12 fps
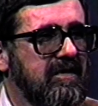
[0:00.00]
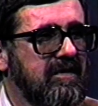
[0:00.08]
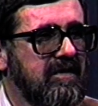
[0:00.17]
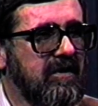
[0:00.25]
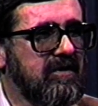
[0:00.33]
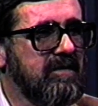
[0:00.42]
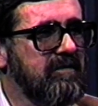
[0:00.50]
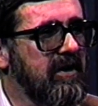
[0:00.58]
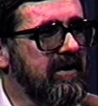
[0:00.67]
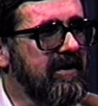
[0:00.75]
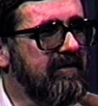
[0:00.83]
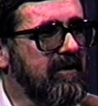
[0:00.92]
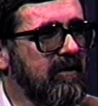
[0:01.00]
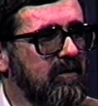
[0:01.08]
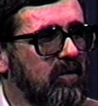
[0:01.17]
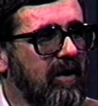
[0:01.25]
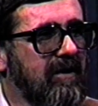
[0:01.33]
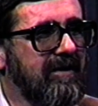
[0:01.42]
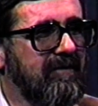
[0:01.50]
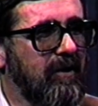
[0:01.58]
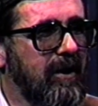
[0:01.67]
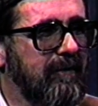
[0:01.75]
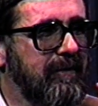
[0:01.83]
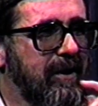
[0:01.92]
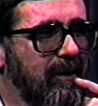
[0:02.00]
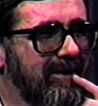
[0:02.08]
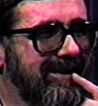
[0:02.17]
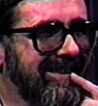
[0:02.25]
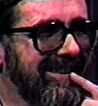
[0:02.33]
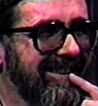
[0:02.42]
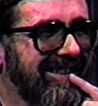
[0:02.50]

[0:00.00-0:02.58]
There's some very difficult work involved there, isn't there?